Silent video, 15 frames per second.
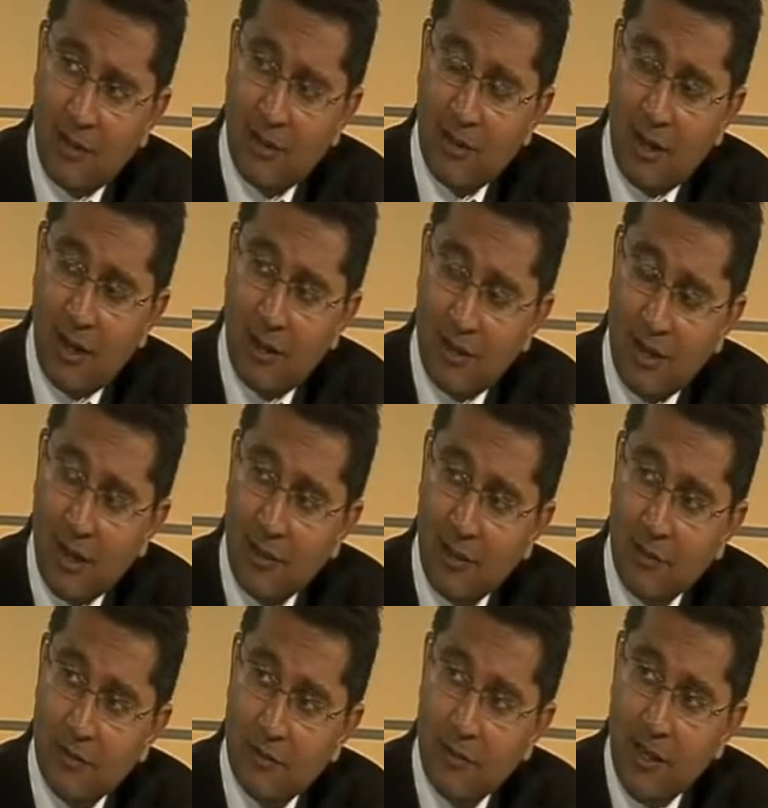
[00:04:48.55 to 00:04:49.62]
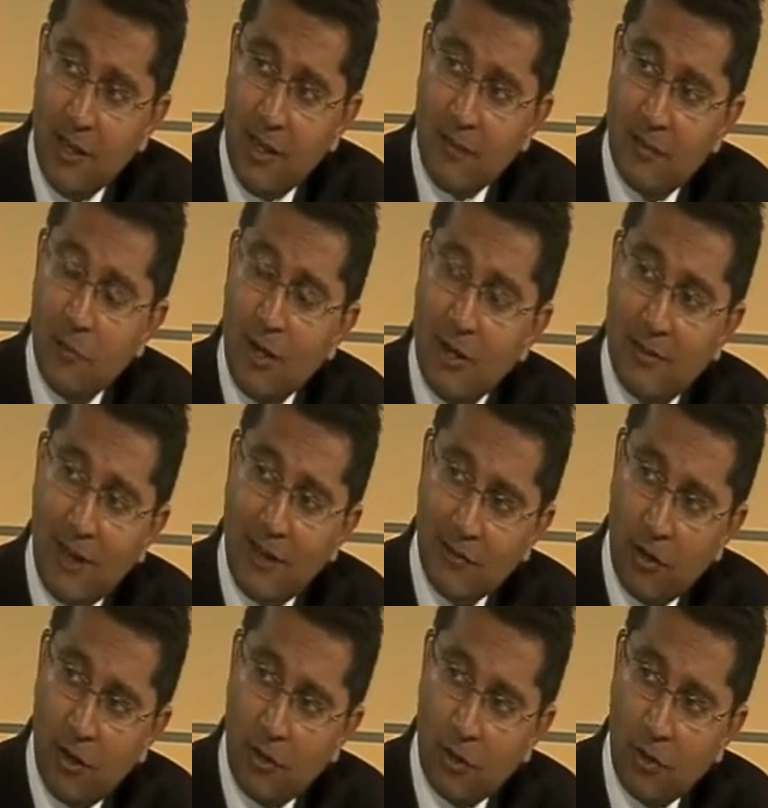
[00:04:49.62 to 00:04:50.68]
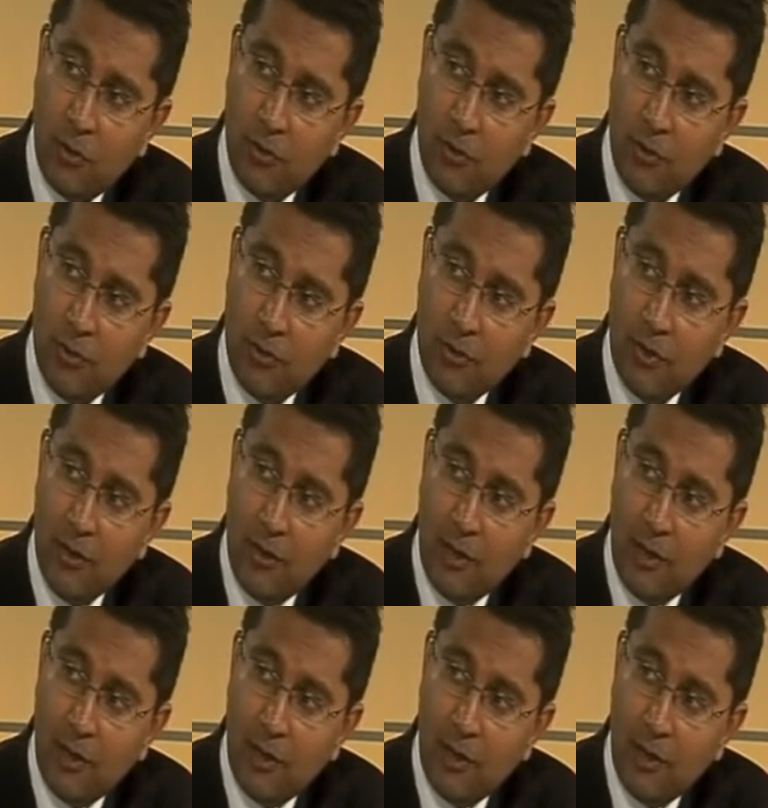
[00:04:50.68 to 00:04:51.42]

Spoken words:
and in others, is that when it does go to court,